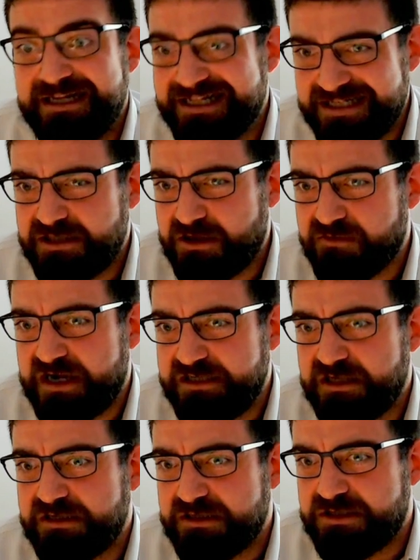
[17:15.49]
This is the right
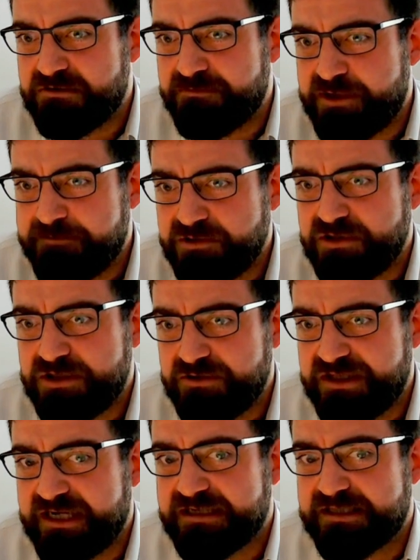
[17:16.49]
thing to do, and people do
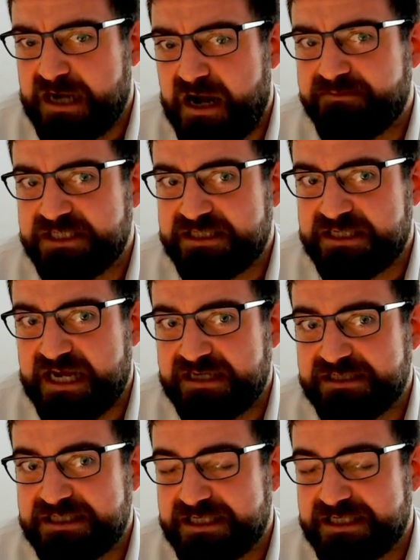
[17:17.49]
think it's common sense.